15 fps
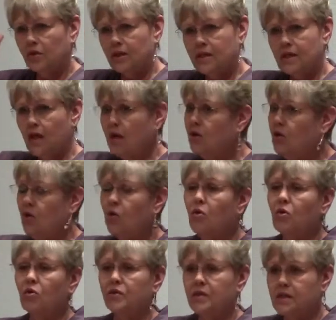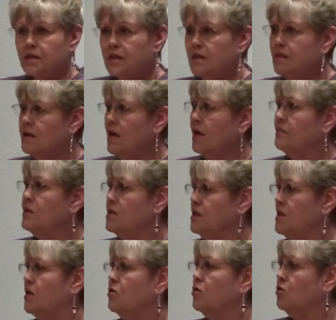Set a goal. This is the time to
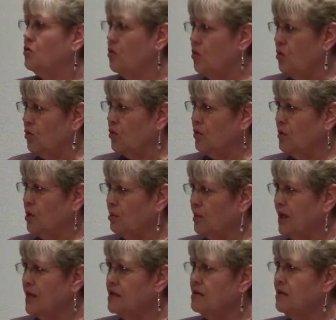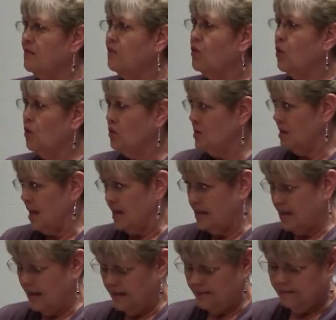set your goal. You're in a place of goal
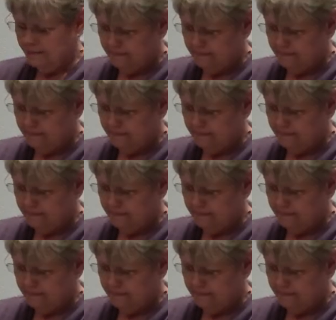setting.